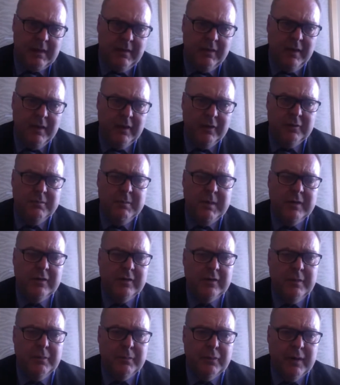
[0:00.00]
that has
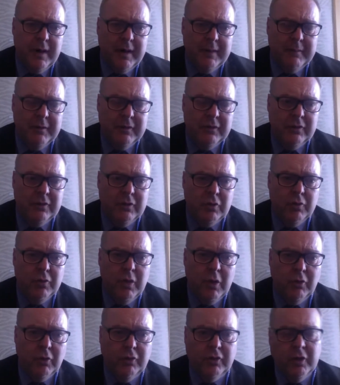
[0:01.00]
missed the primary school
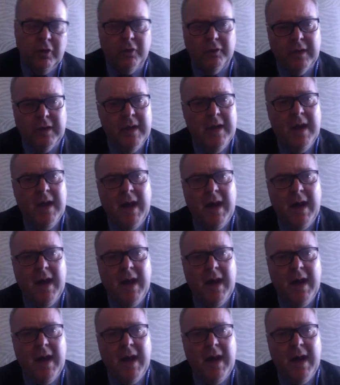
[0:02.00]
roadshows,